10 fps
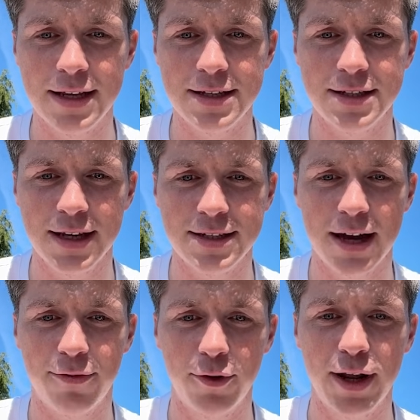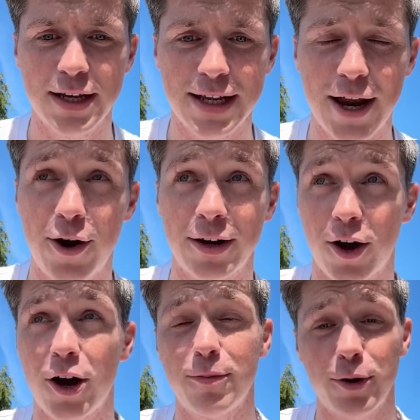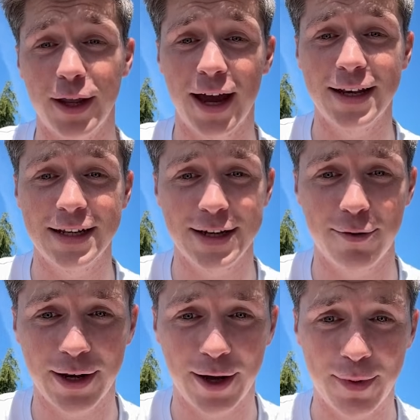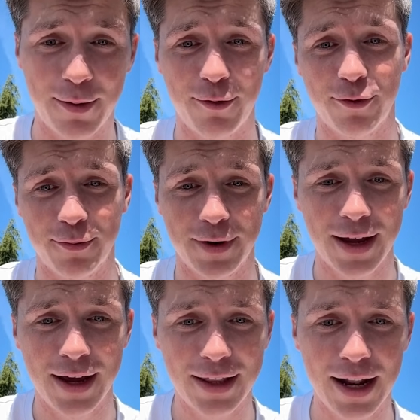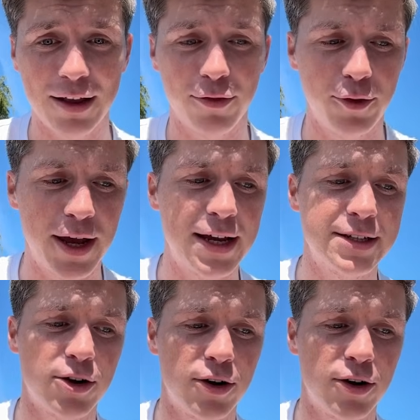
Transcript: is that few days there, and talk about the antics that went on maybe from the last few days.